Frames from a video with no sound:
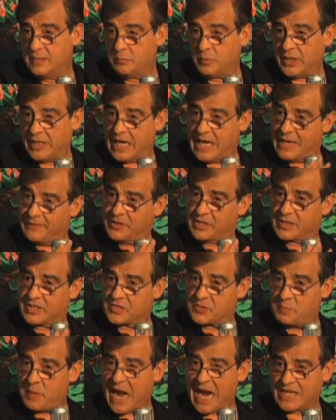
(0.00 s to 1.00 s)
but having
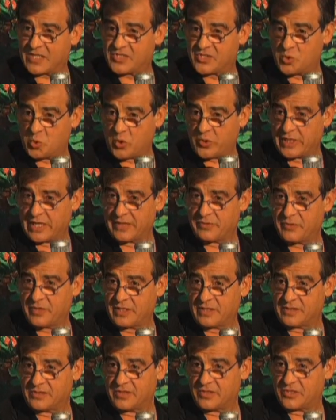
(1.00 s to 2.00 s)
this backstory I
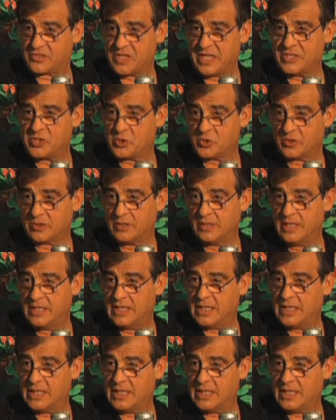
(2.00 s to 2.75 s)
think is essential